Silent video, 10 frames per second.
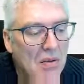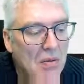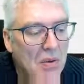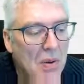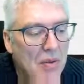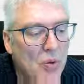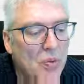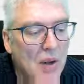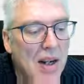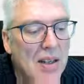You have to
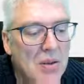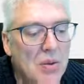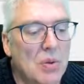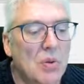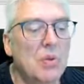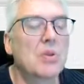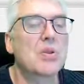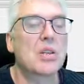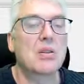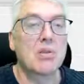write to
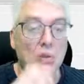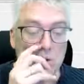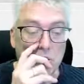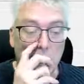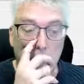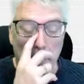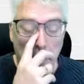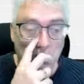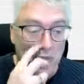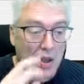those also
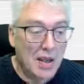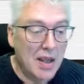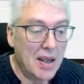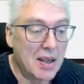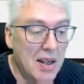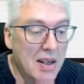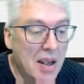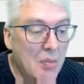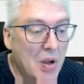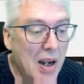in the
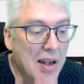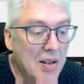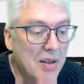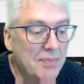emulator.